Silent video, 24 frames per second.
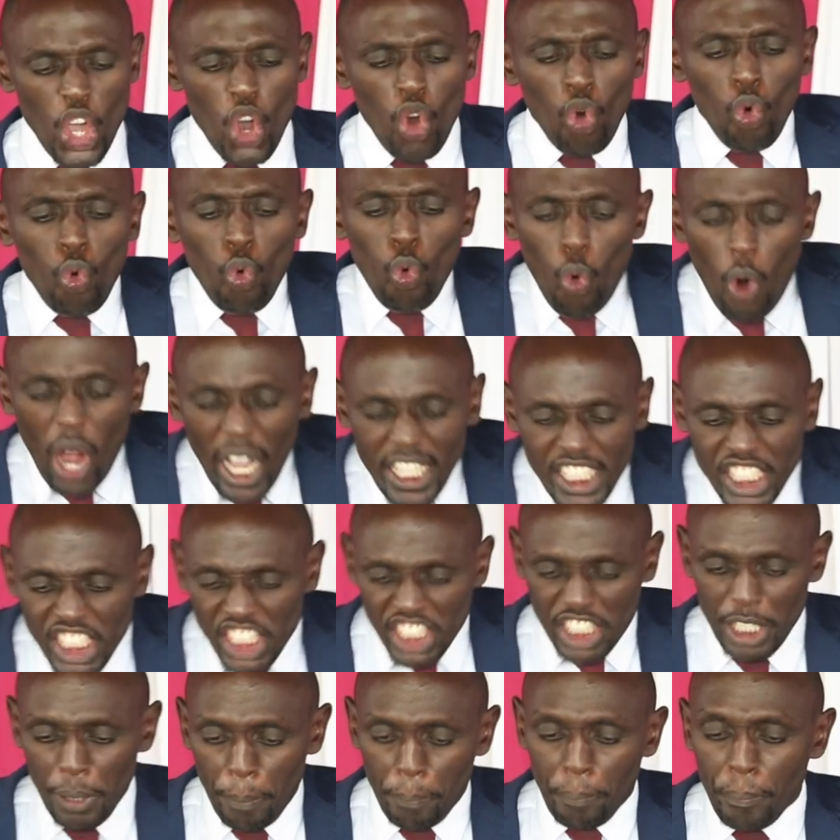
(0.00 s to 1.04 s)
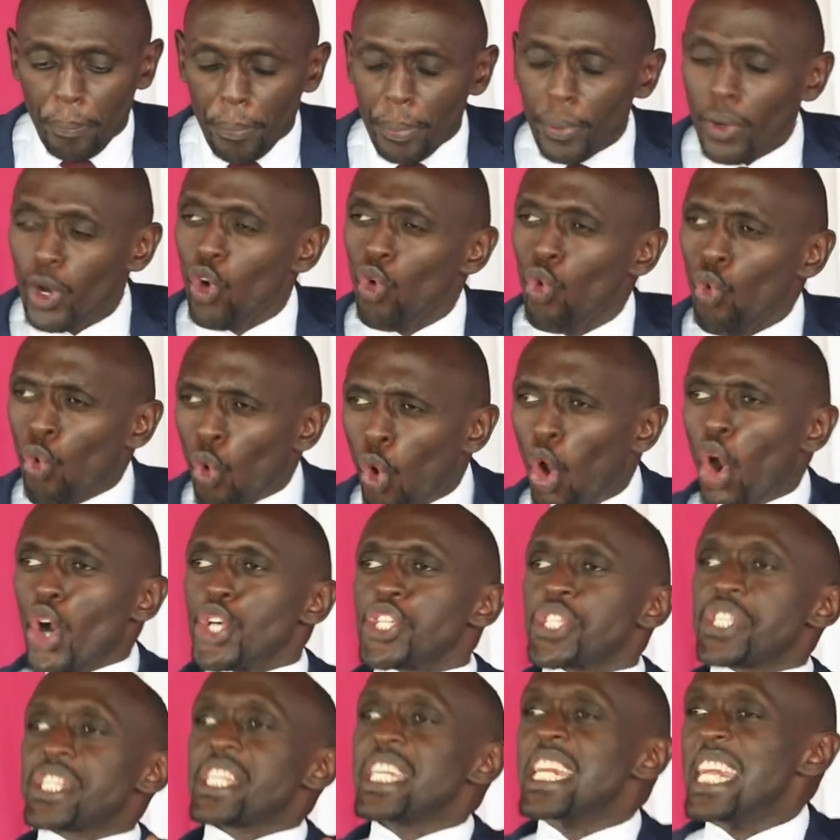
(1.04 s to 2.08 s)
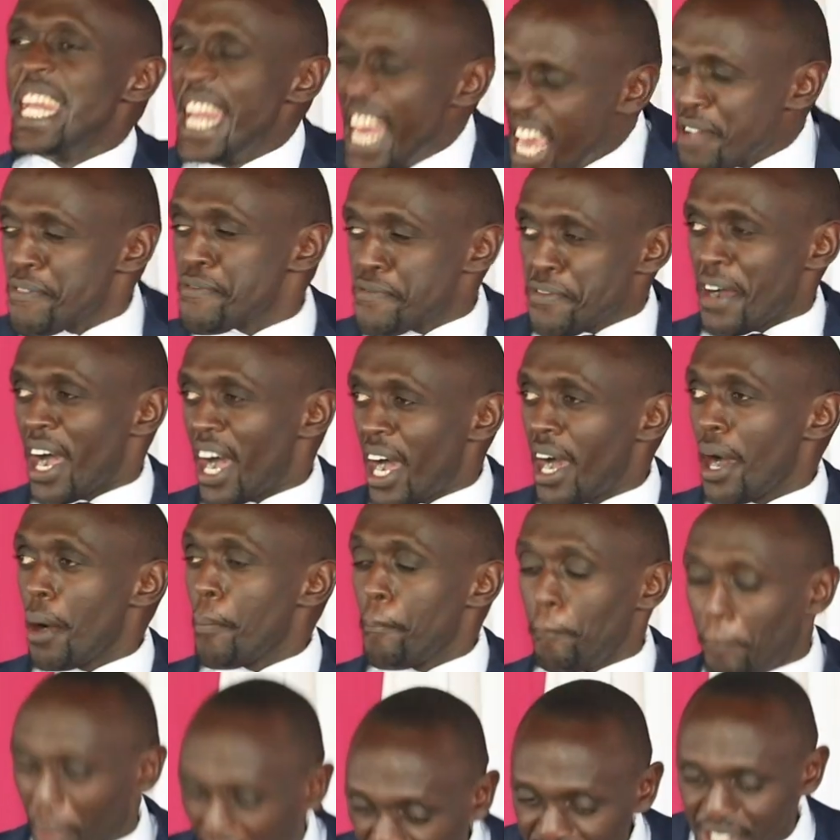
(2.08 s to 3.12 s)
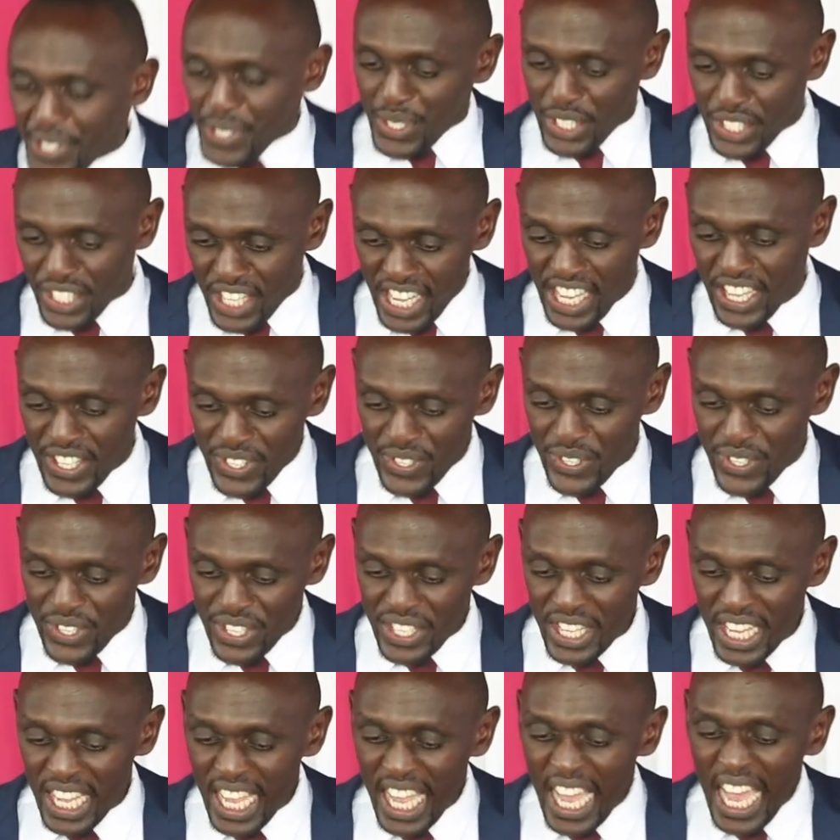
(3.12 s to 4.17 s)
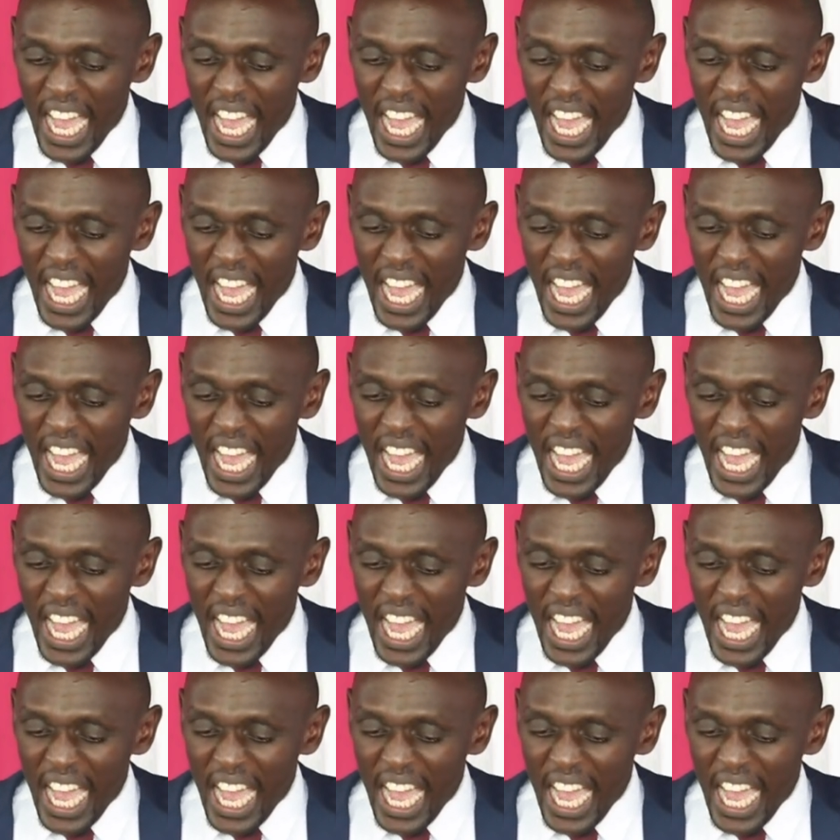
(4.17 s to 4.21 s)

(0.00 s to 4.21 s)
Worship was never past tense